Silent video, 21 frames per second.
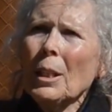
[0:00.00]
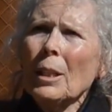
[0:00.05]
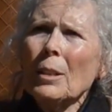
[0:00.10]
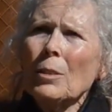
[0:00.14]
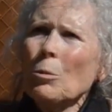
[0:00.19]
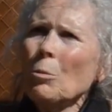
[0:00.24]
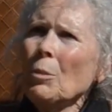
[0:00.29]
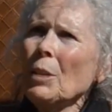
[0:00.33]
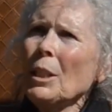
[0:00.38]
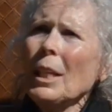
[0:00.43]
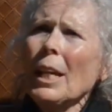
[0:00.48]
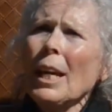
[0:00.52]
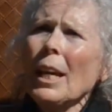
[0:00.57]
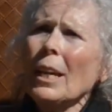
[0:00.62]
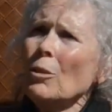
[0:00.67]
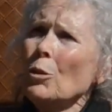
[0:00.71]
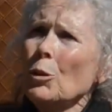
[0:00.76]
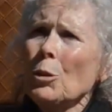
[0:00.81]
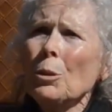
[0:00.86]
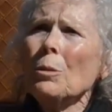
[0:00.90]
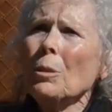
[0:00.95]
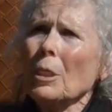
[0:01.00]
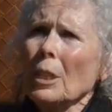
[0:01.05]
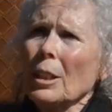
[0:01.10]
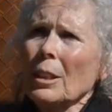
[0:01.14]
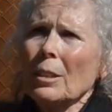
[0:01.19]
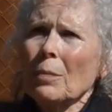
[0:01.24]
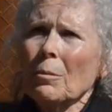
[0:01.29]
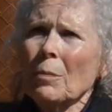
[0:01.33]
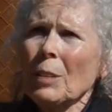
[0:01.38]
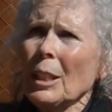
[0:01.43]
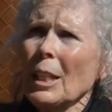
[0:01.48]
Because we can't do it.
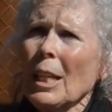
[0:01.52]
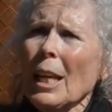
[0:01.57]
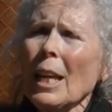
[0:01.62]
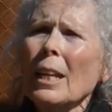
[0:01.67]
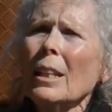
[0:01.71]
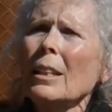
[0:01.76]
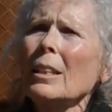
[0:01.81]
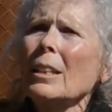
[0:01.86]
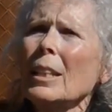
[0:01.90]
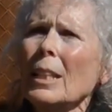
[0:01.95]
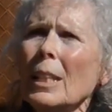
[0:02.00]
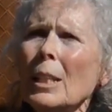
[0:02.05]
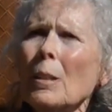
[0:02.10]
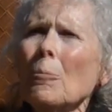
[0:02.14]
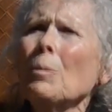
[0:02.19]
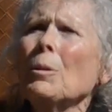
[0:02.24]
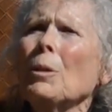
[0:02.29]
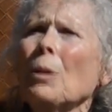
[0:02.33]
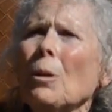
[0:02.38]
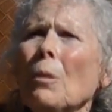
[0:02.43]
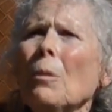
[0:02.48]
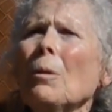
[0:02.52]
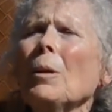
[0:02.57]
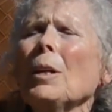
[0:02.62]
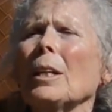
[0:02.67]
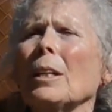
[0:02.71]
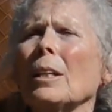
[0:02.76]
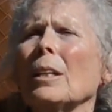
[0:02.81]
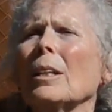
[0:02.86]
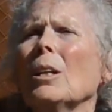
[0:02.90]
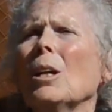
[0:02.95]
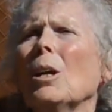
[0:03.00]
We can't keep
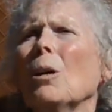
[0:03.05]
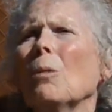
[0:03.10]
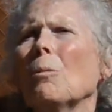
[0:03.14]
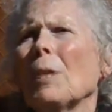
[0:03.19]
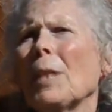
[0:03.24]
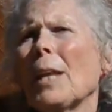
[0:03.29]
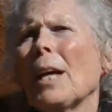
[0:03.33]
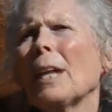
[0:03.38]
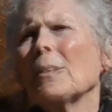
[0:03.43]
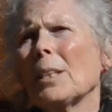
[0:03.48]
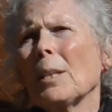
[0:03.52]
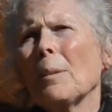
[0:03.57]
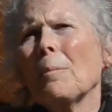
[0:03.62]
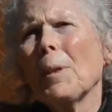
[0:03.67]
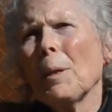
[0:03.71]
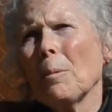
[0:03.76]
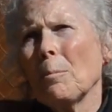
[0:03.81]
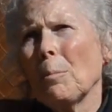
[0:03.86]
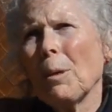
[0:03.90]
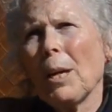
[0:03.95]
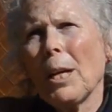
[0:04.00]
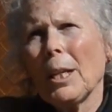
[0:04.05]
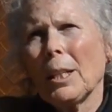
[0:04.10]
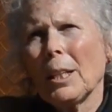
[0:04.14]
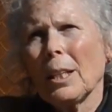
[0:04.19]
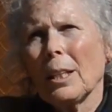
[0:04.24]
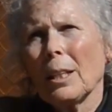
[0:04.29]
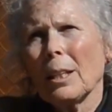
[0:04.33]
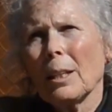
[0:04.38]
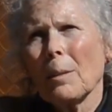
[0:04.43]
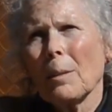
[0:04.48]
going without something breaking.